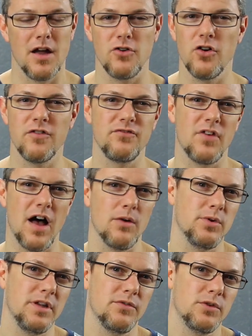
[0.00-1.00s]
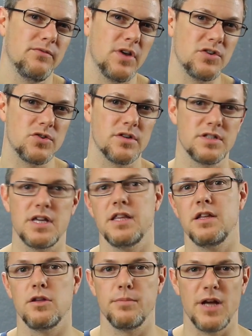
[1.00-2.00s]
don't know if I would even venture to say
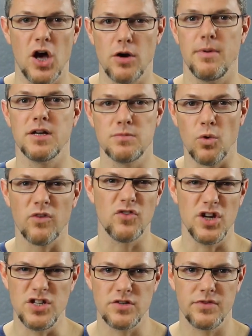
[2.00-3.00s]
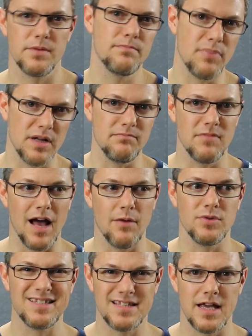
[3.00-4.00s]
that it'll be $100 more for each of them, but I
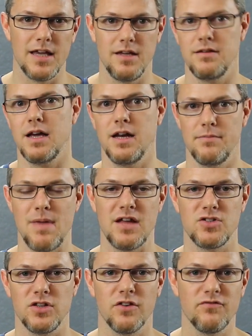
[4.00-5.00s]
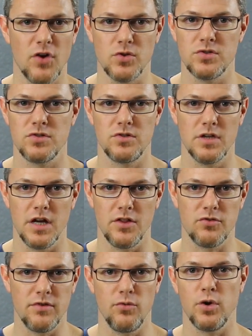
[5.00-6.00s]
would say kind of matching their phones,
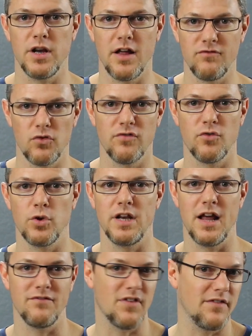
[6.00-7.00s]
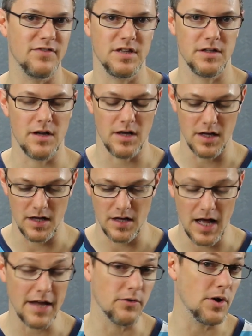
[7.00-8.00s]
$349, $449, $559.
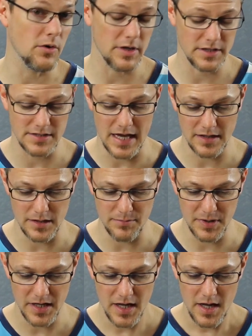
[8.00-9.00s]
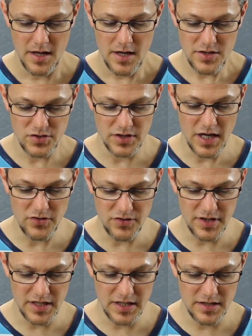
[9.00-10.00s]
I don't know exactly. But so the other
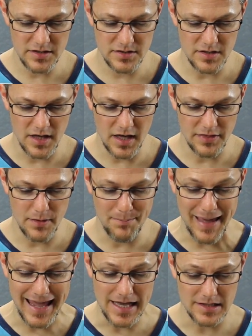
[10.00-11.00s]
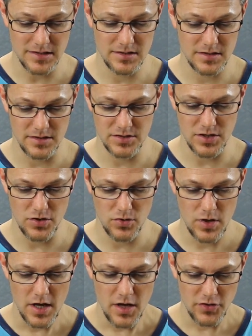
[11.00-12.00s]
thing is the bands.
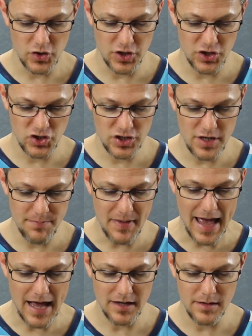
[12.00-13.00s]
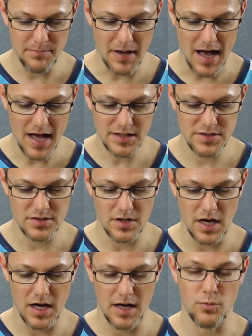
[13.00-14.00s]
So they're going to ship out of the box
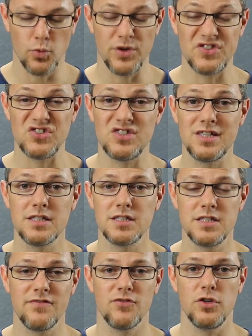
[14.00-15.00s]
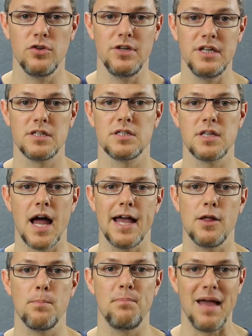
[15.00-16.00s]
with 6 different unique
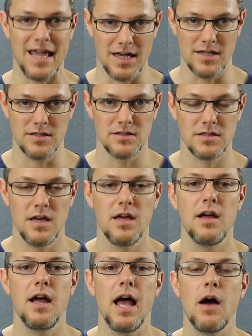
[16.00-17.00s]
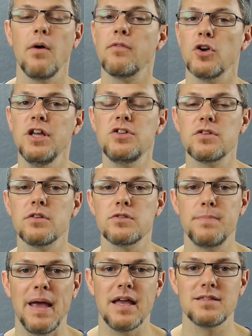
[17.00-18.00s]
style bands. However, each of
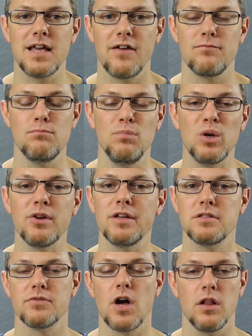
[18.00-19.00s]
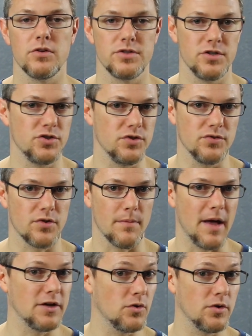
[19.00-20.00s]
those bands have myriads of colors to choose
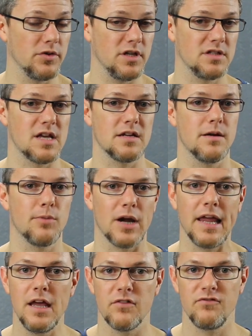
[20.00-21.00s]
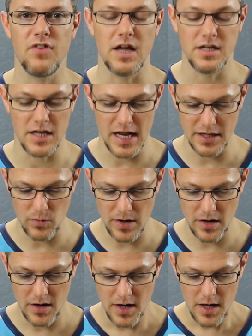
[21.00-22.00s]
from. I don't know the exact number, I can't find it
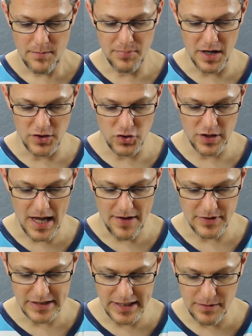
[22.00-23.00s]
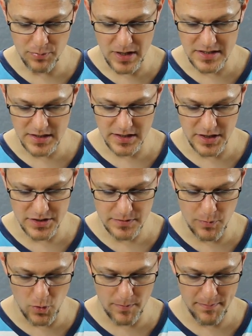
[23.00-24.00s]
anywhere, but you're going to have a link bracelet, a
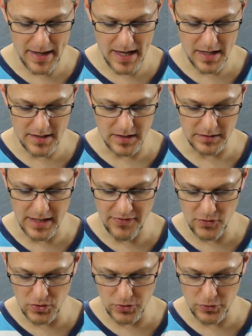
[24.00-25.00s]
sport band, a leather